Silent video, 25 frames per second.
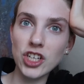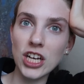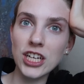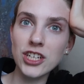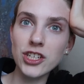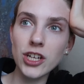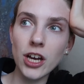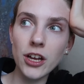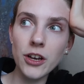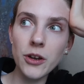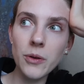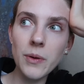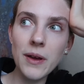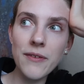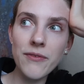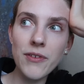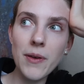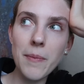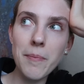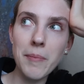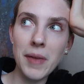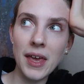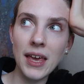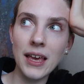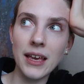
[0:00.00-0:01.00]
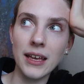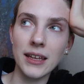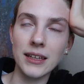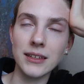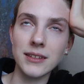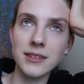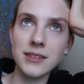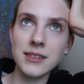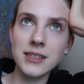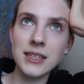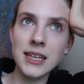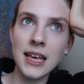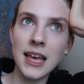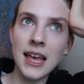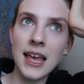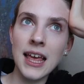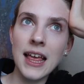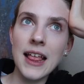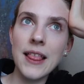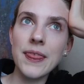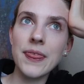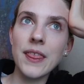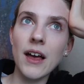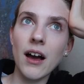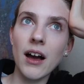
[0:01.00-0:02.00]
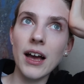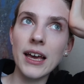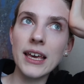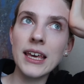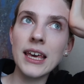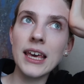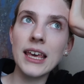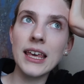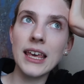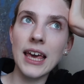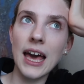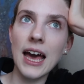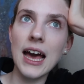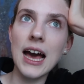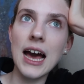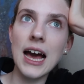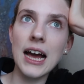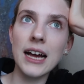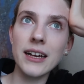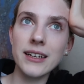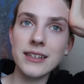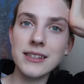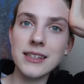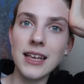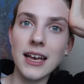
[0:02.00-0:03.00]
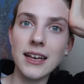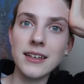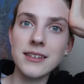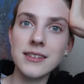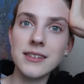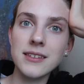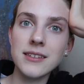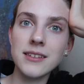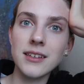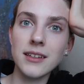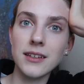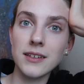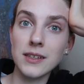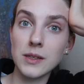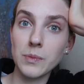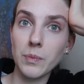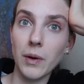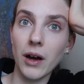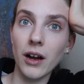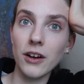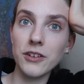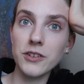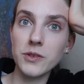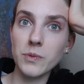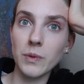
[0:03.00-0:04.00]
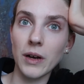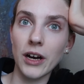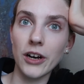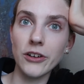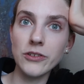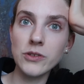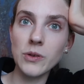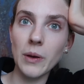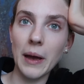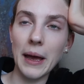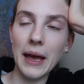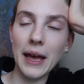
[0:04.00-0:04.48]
I don't know if it means that I can get access to the spa as well, so I